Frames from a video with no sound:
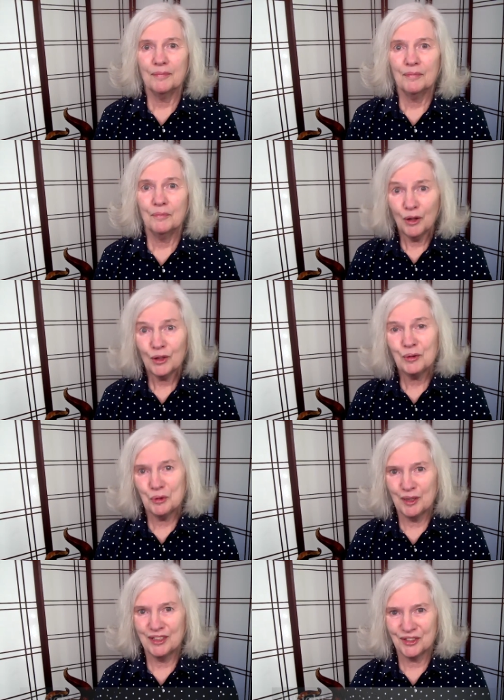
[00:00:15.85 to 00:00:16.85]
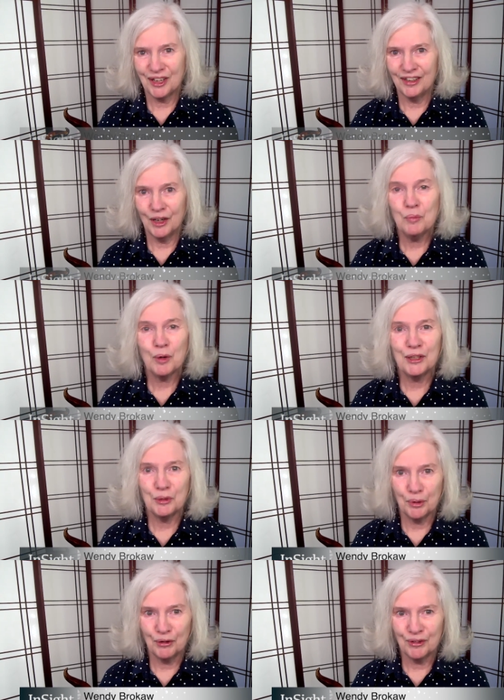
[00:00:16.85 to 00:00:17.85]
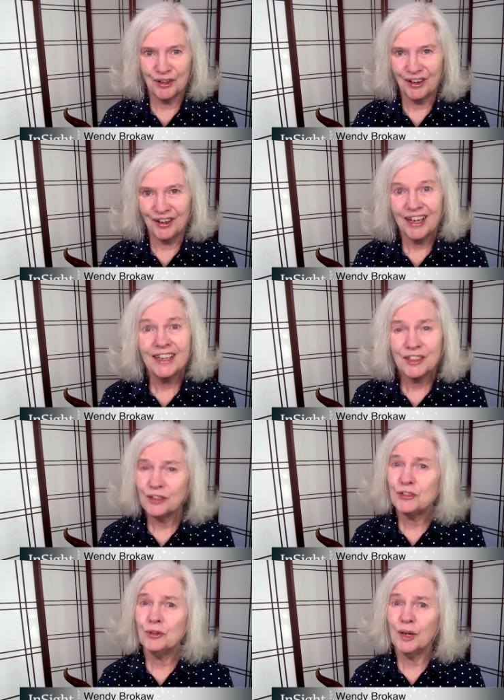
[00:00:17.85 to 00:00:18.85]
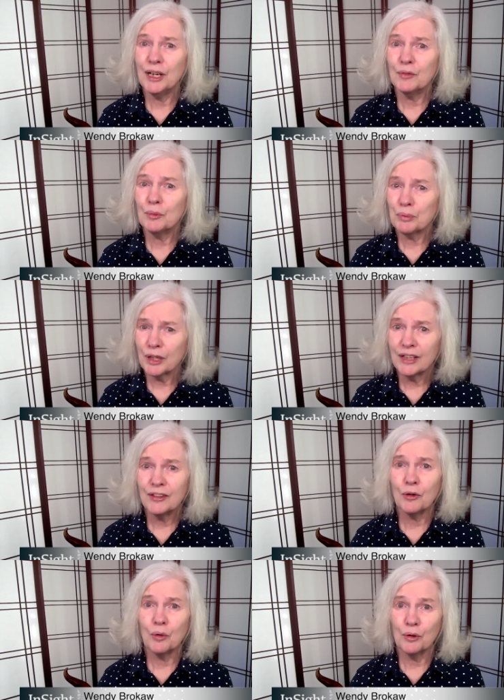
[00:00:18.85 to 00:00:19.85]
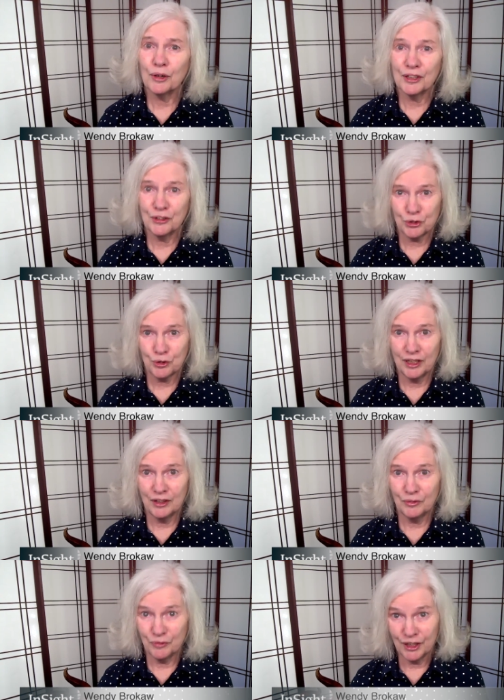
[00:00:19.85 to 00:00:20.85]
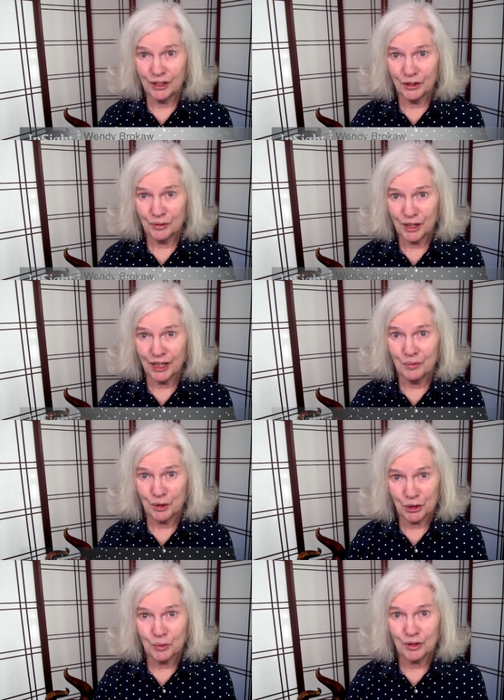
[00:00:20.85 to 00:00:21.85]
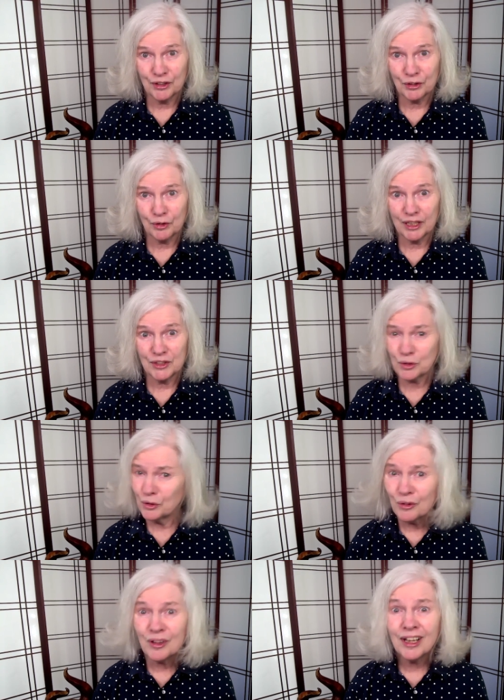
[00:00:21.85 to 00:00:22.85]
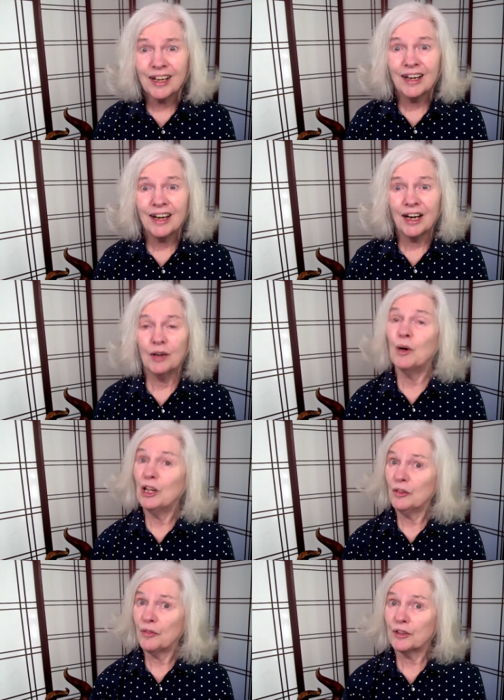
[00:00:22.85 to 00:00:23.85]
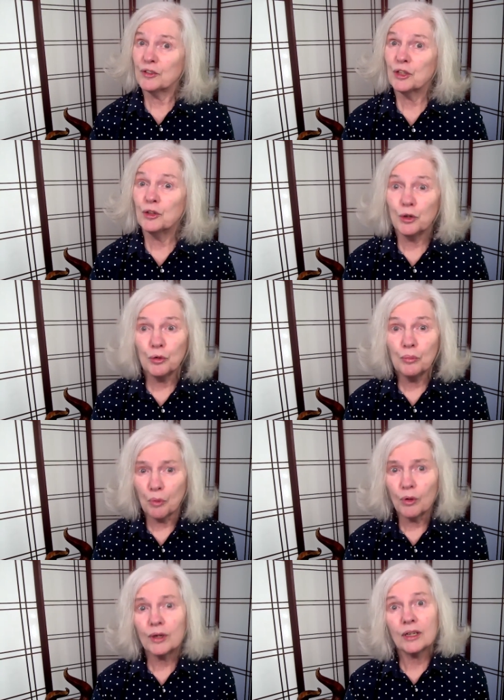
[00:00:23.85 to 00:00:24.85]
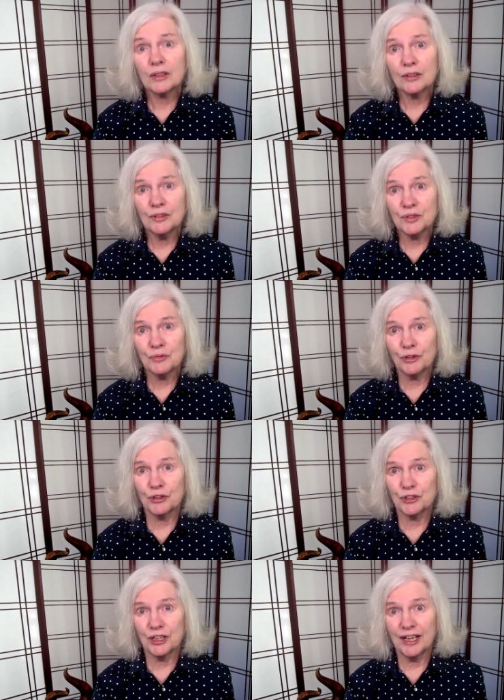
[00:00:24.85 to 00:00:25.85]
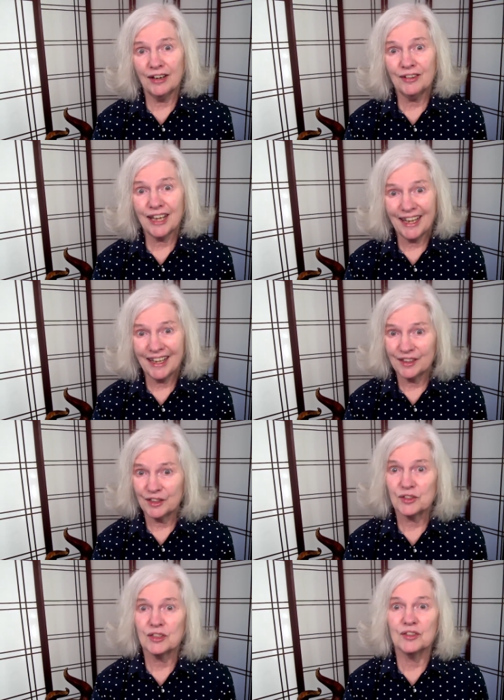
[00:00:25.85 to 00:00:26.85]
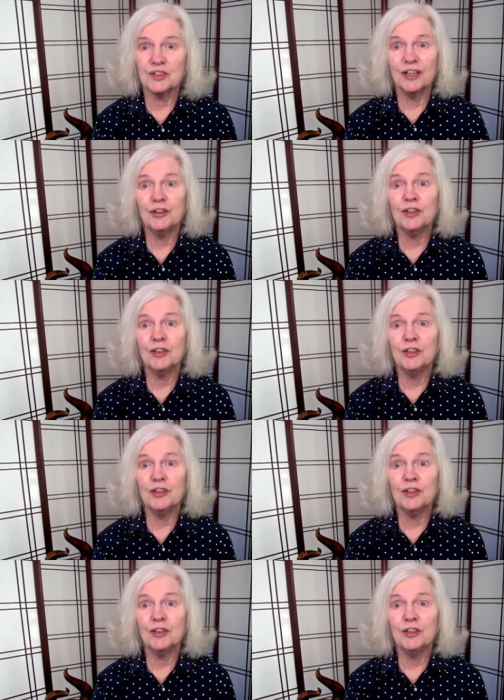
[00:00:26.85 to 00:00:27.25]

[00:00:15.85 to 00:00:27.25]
Welcome to Insight. I'm Wendy Brokaw. Did you ever play the Oregon Trail video game when you were in grade school? Oh, well, there's a new, more inclusive version out, and its designer